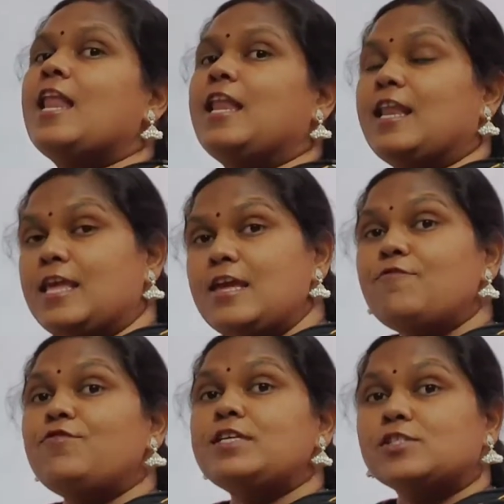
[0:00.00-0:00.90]

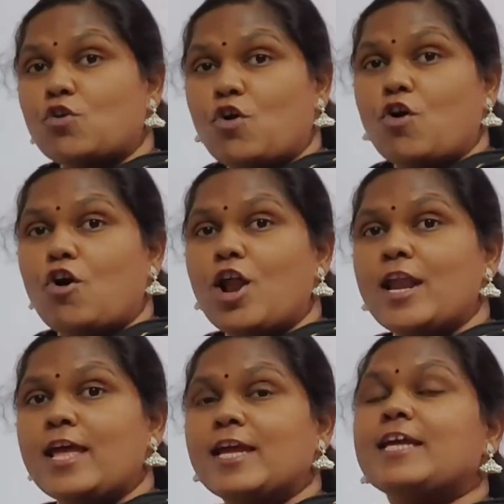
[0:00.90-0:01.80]
Leaf is called
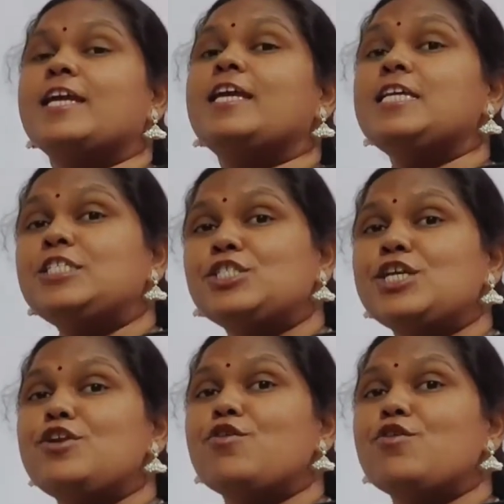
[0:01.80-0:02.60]
kitchen